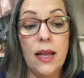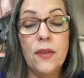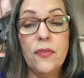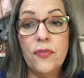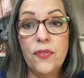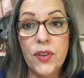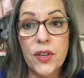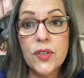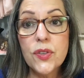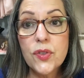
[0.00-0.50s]
it
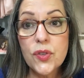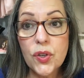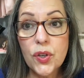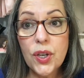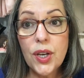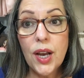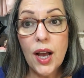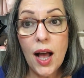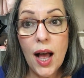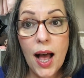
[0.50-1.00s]
feels
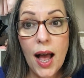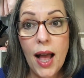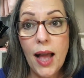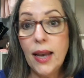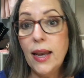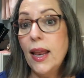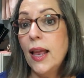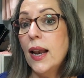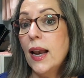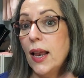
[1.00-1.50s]
good
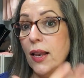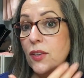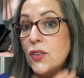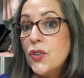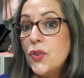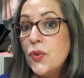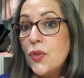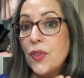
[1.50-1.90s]
on, and I do